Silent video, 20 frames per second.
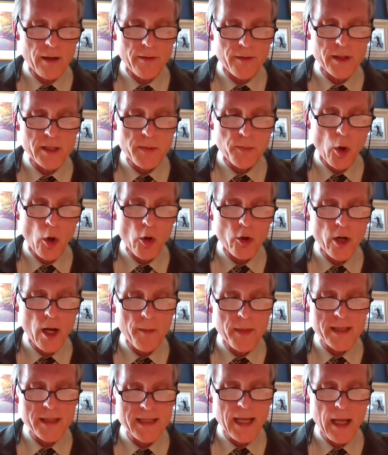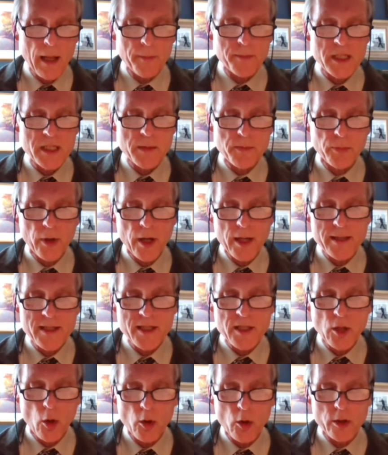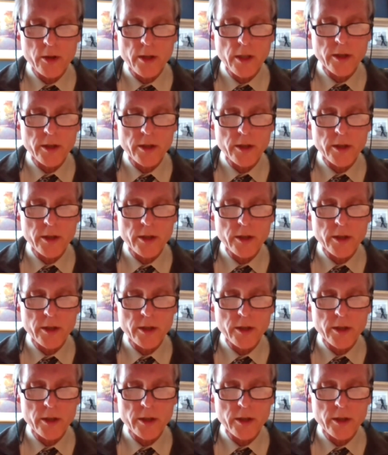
This program has helped spread solar